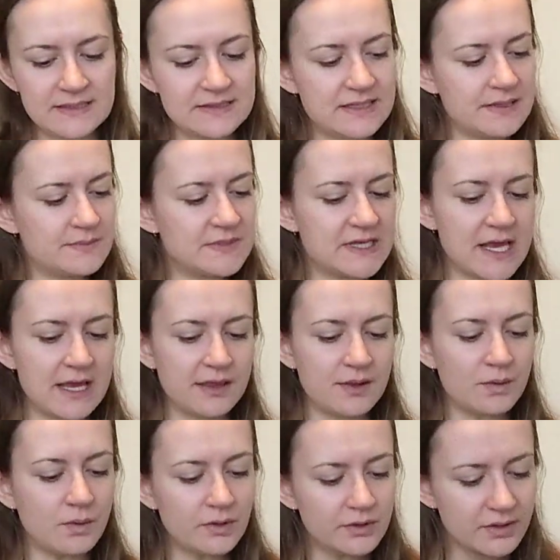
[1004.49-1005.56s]
It seems like
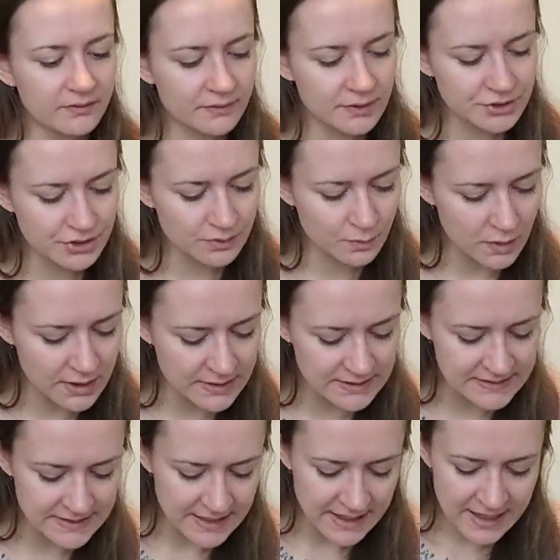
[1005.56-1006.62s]
the older version
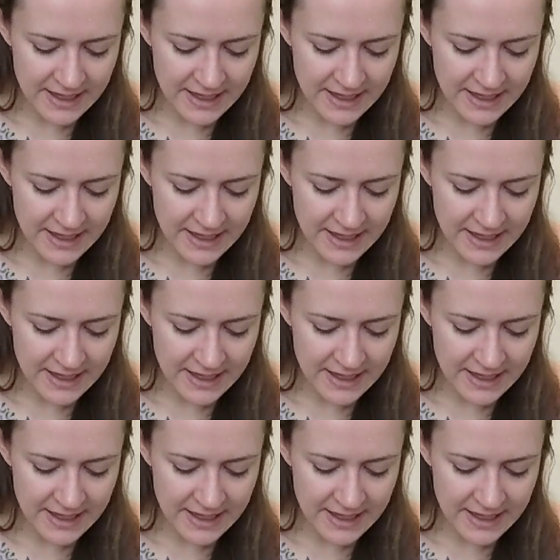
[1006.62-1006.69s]
ones